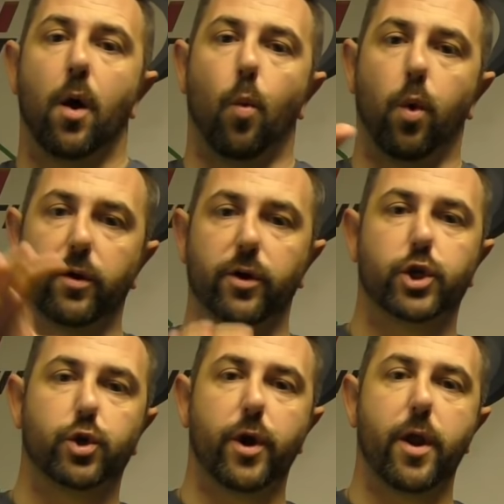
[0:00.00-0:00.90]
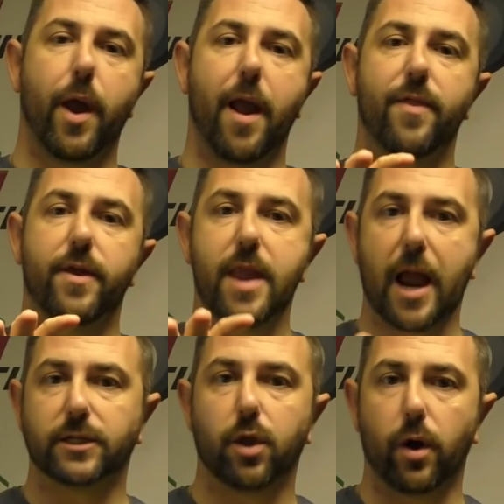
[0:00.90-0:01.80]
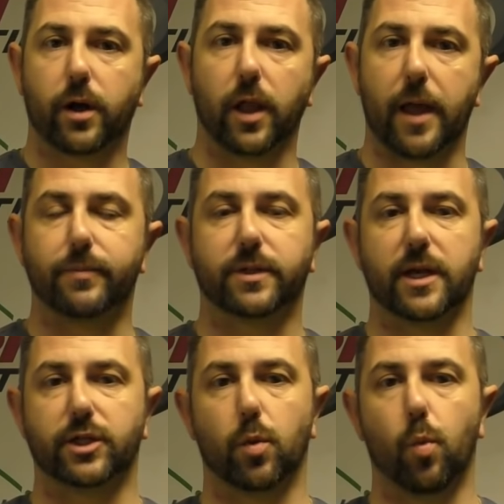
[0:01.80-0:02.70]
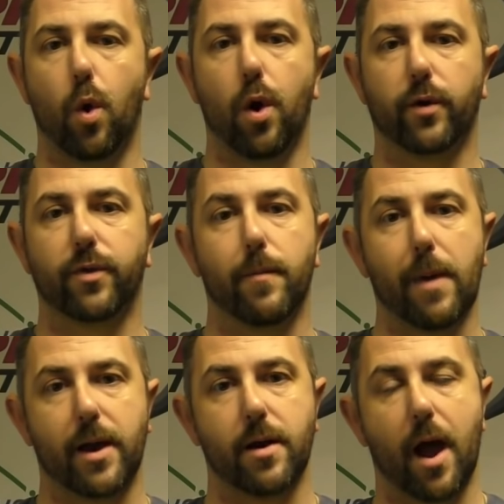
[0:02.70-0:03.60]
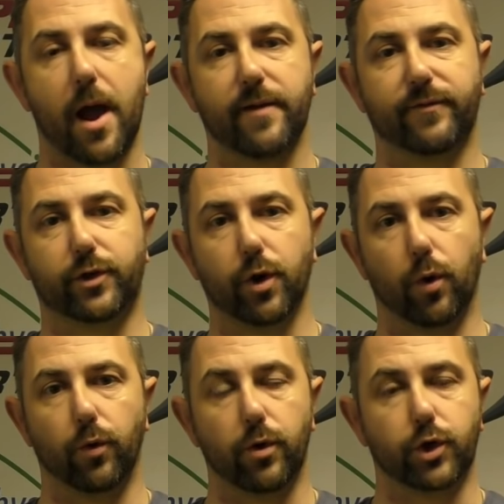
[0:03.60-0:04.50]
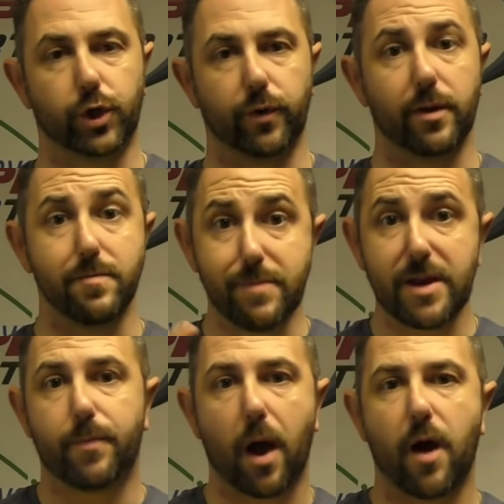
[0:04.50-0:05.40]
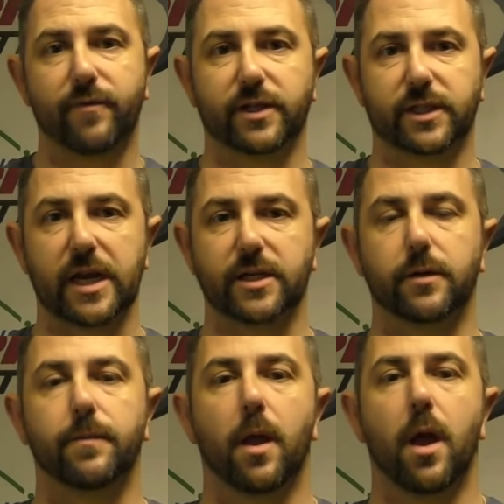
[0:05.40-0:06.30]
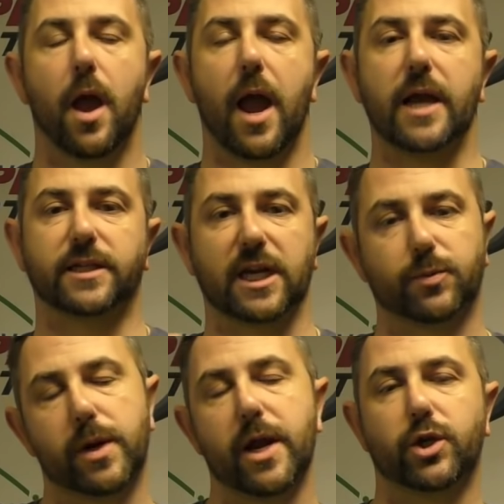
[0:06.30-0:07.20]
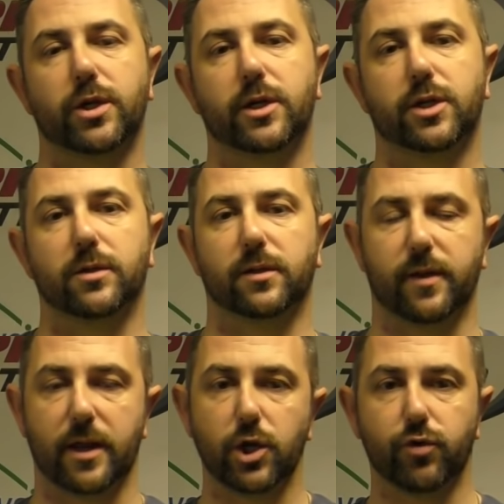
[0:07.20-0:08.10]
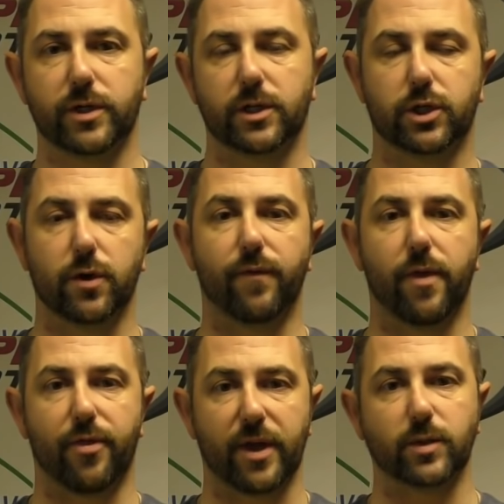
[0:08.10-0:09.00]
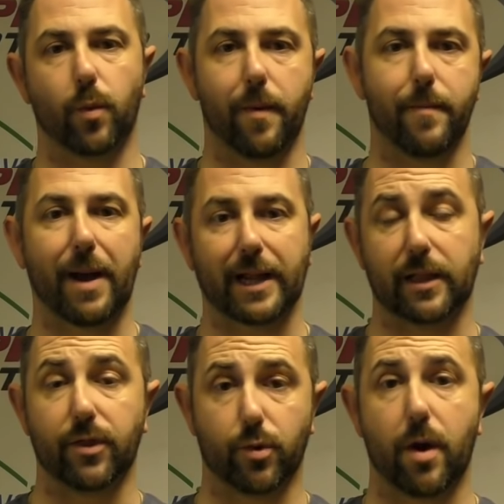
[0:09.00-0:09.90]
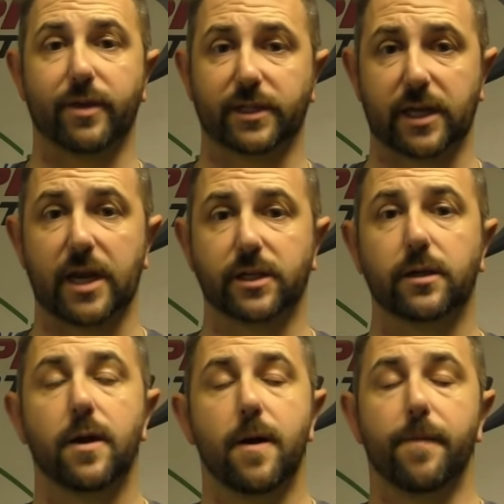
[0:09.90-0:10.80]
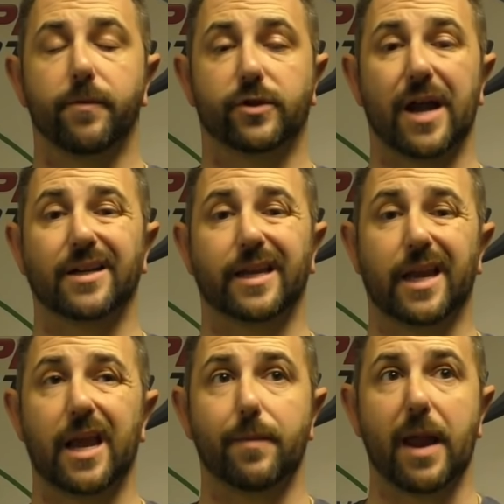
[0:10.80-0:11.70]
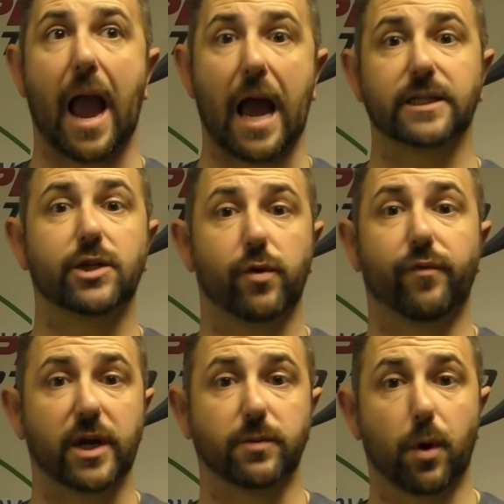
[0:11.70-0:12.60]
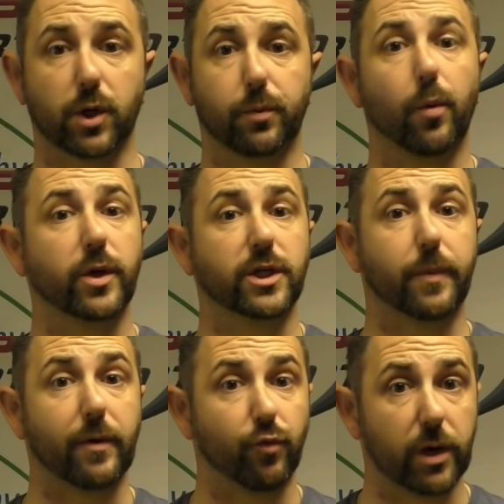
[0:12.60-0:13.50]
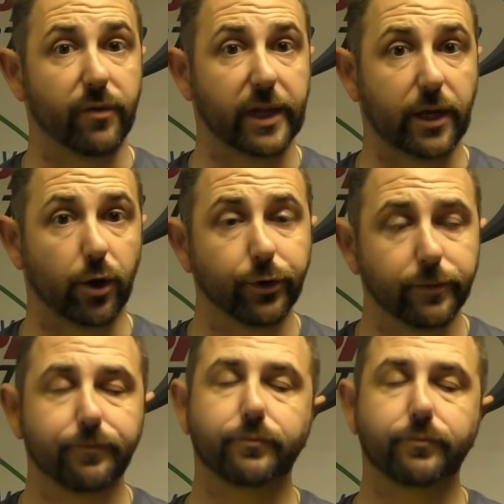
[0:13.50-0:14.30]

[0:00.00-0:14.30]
What I'm going to show you in the next lot of clips is some work that Matt and I have done during the mid part of the season. It's an explanation in terms of the injuries and stuff and the things that we've been battling throughout this season to actually keep me as injury free as possible, which has been really, really good.